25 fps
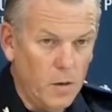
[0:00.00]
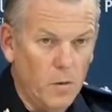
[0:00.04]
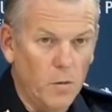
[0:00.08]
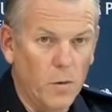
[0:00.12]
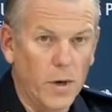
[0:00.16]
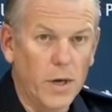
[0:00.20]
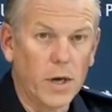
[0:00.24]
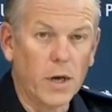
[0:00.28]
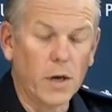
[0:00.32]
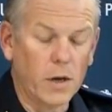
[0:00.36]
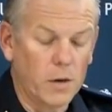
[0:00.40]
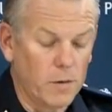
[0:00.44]

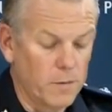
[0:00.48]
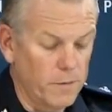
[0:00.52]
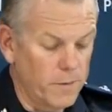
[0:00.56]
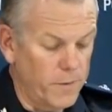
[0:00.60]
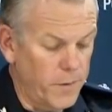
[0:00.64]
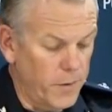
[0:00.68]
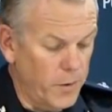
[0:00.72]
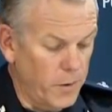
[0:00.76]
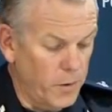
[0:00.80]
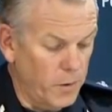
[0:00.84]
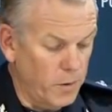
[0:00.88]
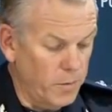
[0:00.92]
We can
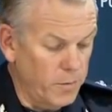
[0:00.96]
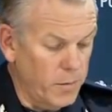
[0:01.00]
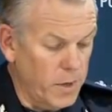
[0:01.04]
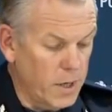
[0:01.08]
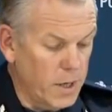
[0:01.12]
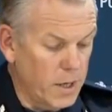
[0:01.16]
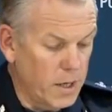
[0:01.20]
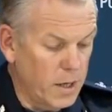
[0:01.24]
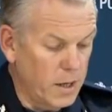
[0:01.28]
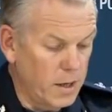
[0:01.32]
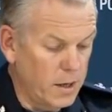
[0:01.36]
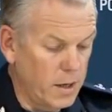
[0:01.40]
confirm
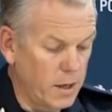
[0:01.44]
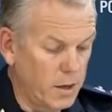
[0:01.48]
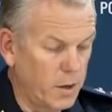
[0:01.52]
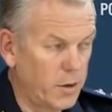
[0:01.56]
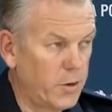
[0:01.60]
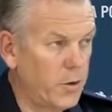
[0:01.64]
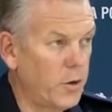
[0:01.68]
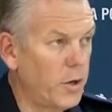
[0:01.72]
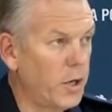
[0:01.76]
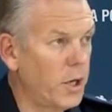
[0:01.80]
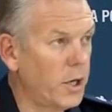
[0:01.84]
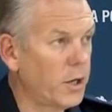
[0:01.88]
that a
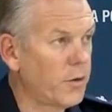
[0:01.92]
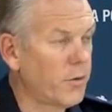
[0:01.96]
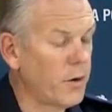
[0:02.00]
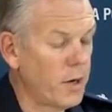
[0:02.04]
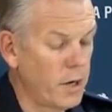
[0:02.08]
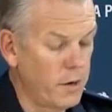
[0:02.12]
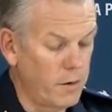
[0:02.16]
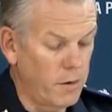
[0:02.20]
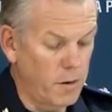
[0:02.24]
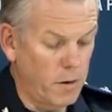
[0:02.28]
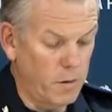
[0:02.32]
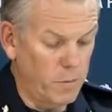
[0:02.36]

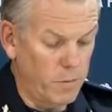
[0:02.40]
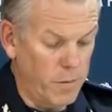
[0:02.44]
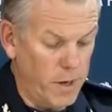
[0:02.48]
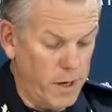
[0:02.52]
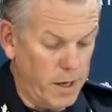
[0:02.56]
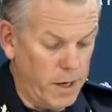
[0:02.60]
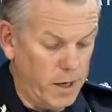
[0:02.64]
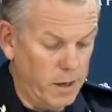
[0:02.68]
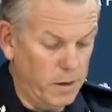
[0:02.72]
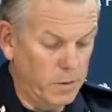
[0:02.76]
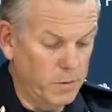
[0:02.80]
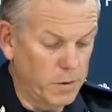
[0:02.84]
33 year old
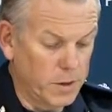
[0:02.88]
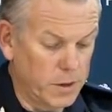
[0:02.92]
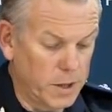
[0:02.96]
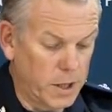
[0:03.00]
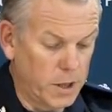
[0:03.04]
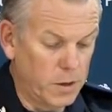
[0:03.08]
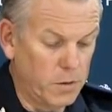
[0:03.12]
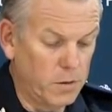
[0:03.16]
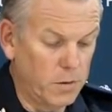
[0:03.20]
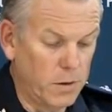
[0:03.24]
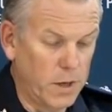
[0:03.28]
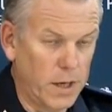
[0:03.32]
man was
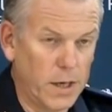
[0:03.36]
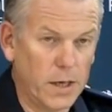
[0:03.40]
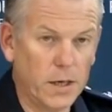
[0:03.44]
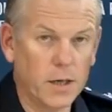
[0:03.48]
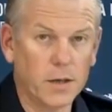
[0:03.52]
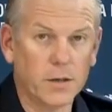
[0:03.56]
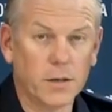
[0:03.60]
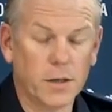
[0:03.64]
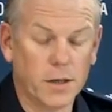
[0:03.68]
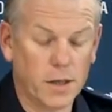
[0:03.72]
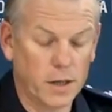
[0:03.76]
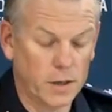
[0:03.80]
killed in
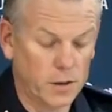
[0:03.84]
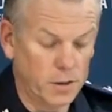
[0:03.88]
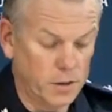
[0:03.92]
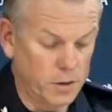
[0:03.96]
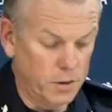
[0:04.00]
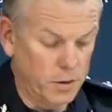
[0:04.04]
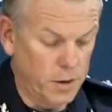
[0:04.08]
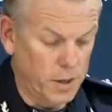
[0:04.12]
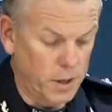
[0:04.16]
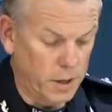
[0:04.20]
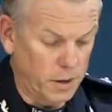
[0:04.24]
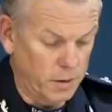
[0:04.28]
yesterday's
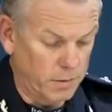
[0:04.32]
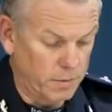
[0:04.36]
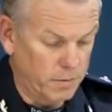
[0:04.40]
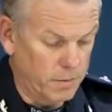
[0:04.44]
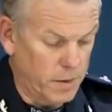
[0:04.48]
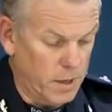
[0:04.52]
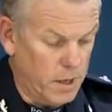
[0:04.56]
shooting